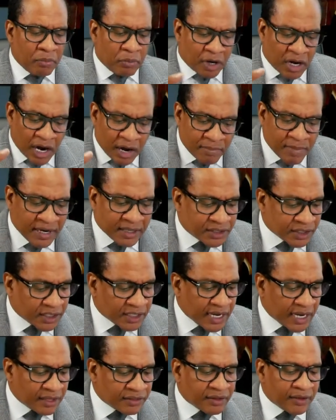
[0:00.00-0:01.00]
coming
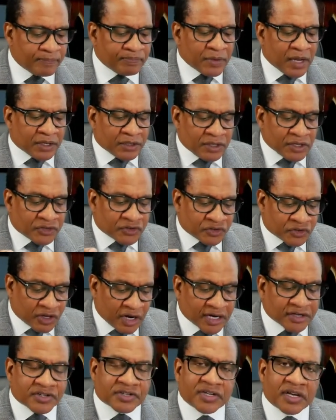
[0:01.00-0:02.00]
together,
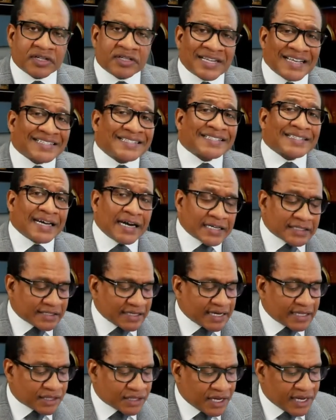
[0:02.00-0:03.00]
discuss,
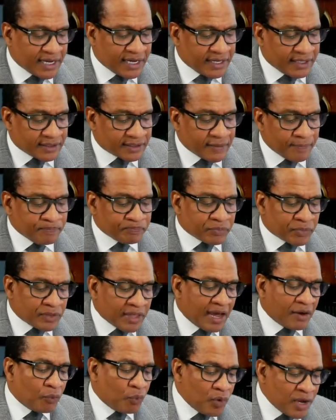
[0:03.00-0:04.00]
discussing things
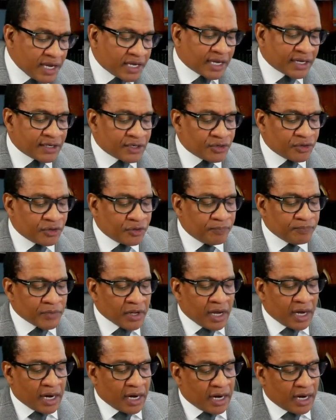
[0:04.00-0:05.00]
that we can do,
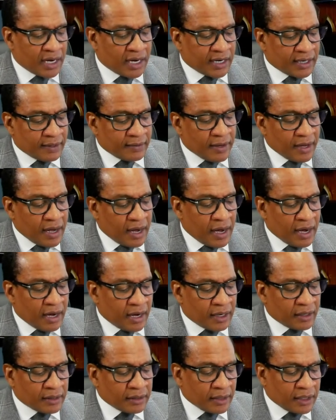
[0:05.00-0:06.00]
uh,
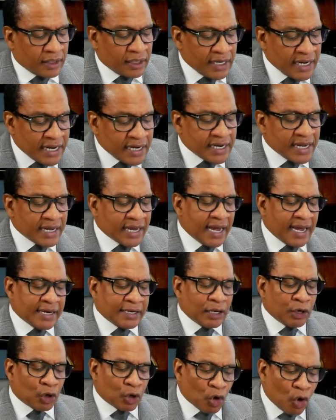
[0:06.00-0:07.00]
uh, leading
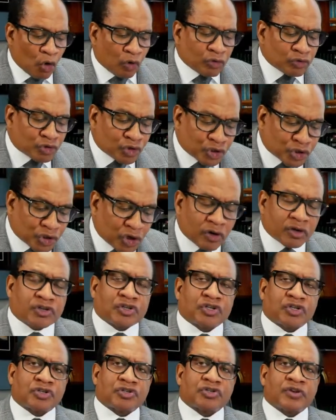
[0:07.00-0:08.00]
in local
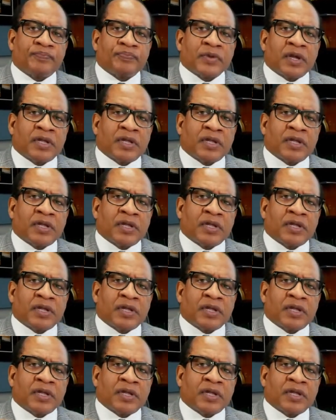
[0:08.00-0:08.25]
churches,